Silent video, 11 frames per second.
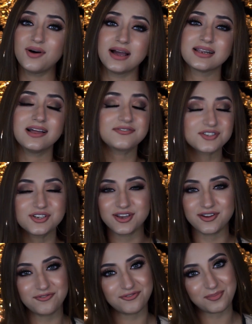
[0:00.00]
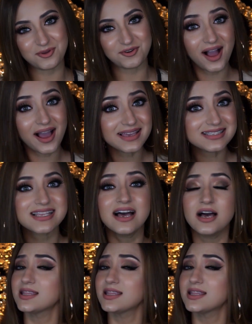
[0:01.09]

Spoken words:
I'd love to hear it from you guys.